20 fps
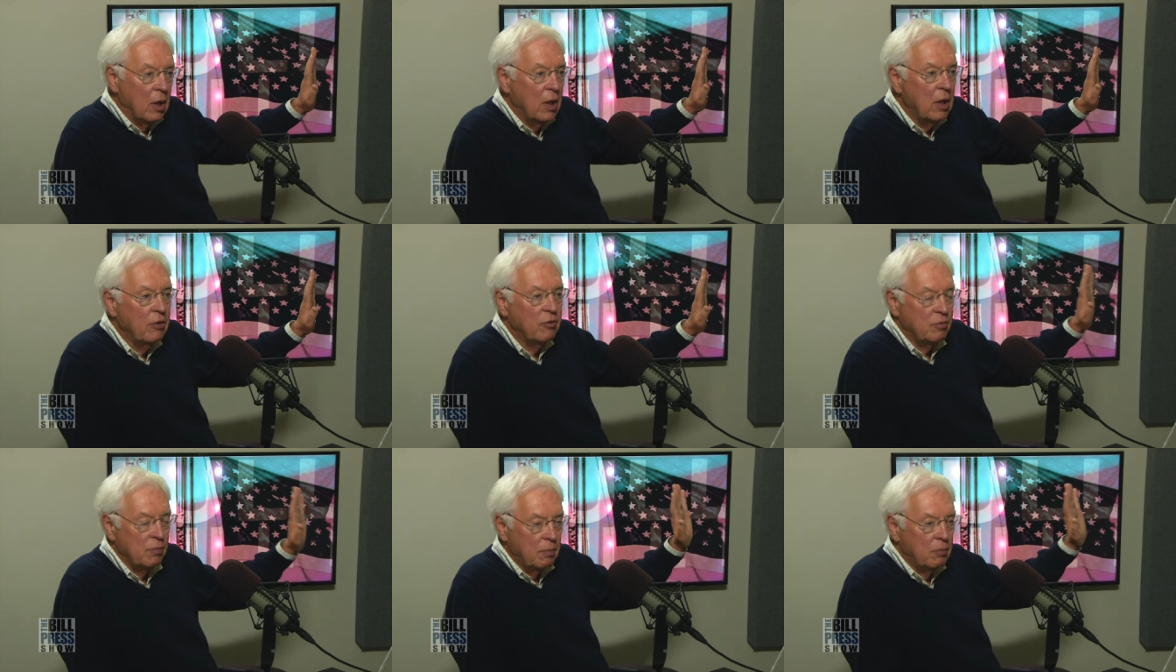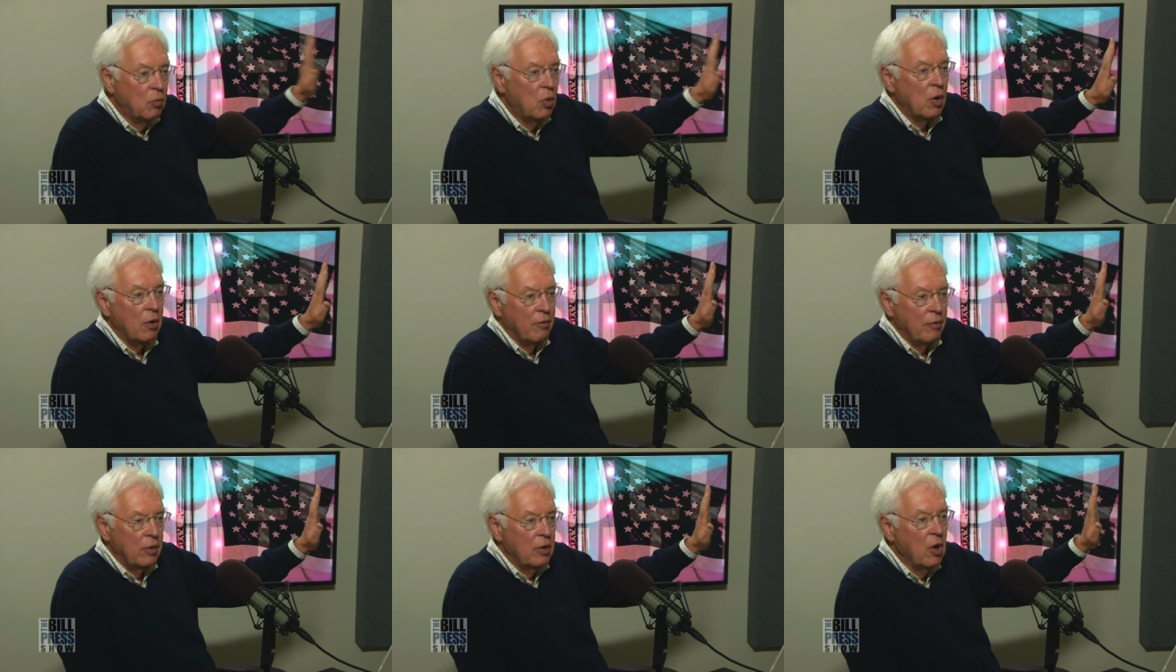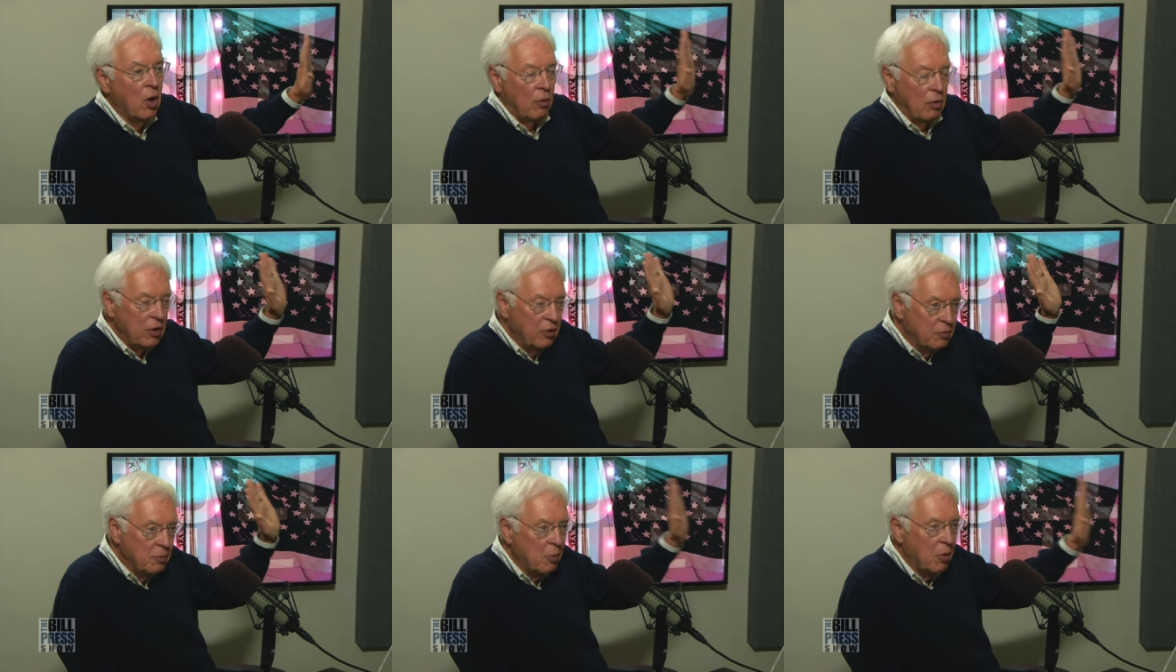He's more no,
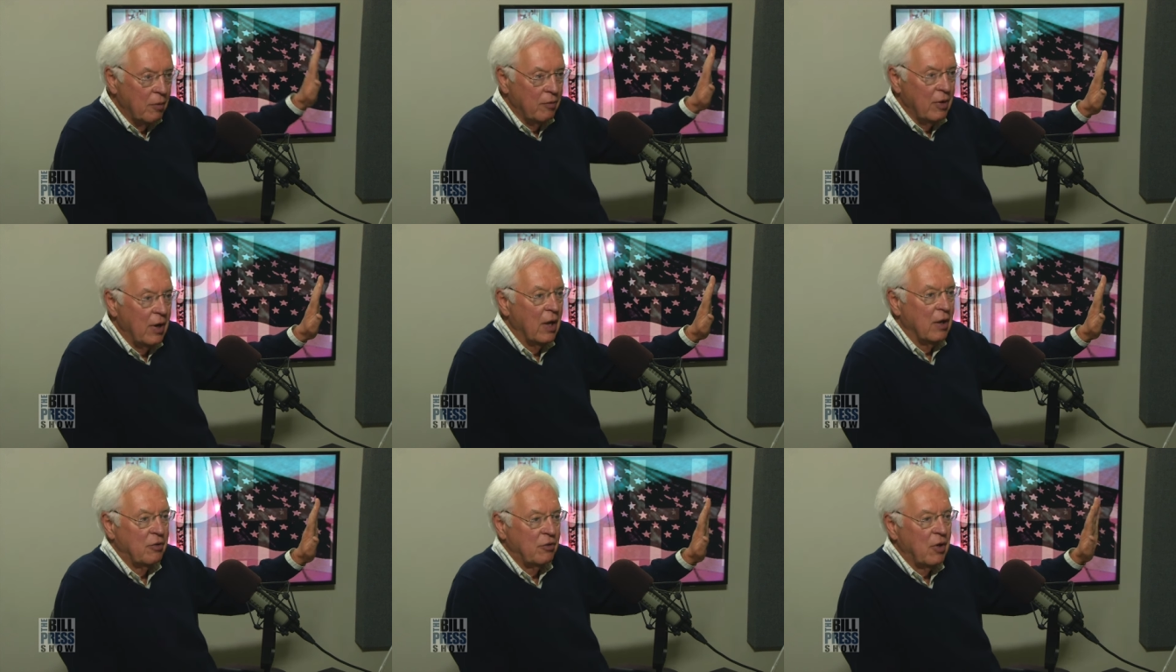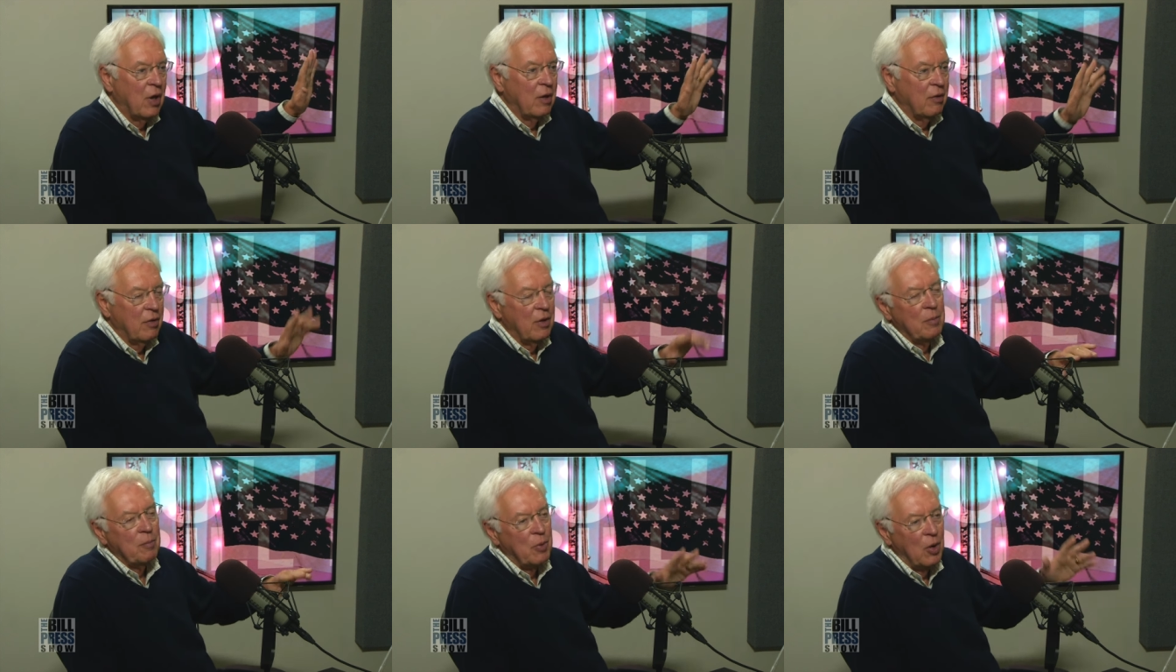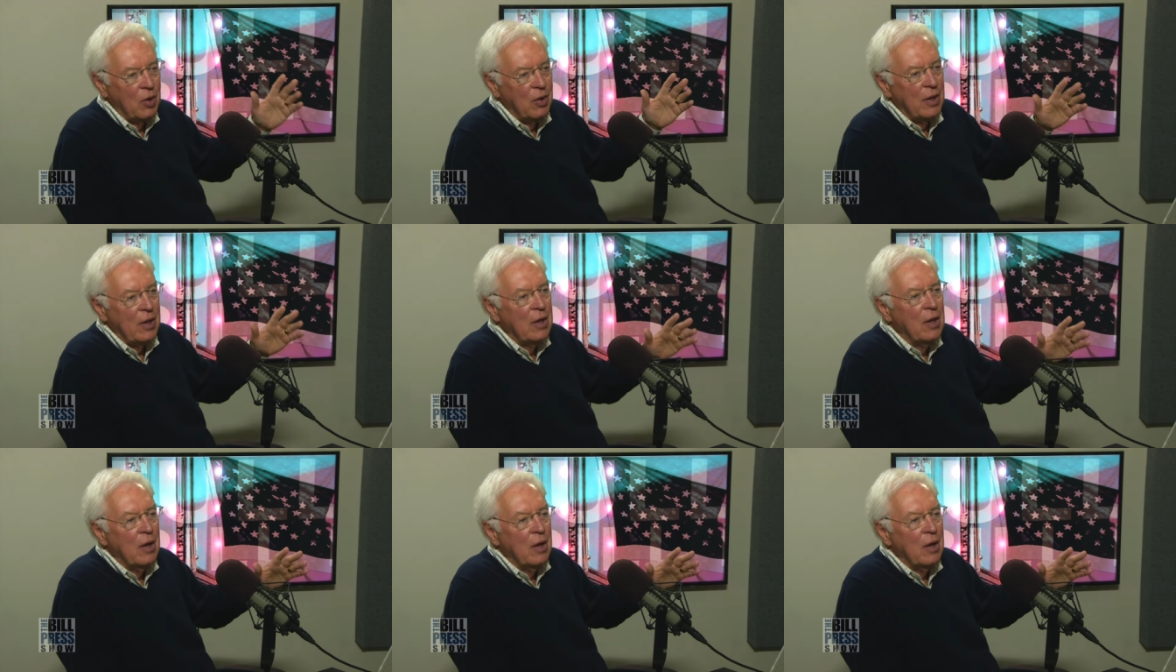he's more of an outsider than Bernie.